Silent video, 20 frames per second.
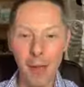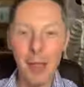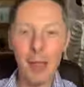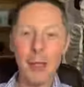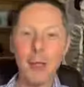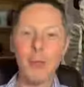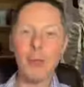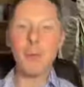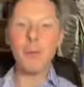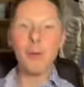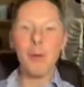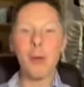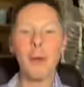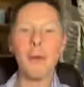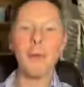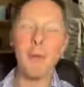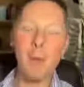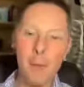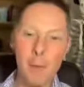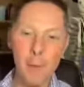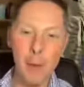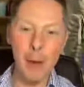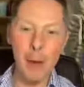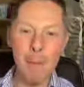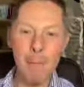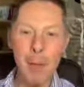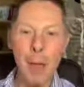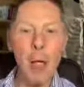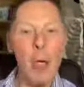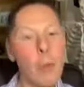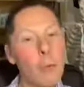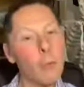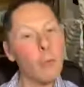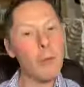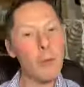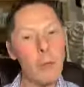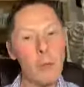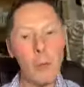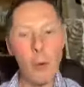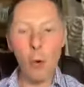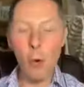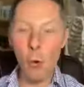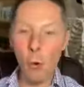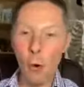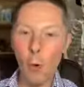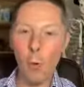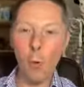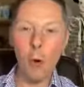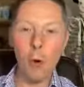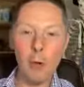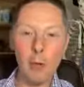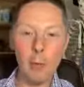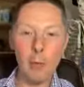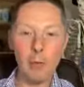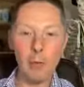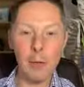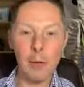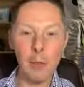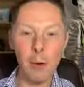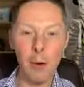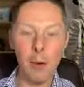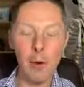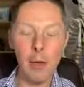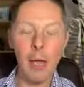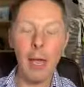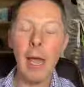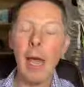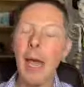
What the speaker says: You've got to move it. So if you don't go out walking with your dog,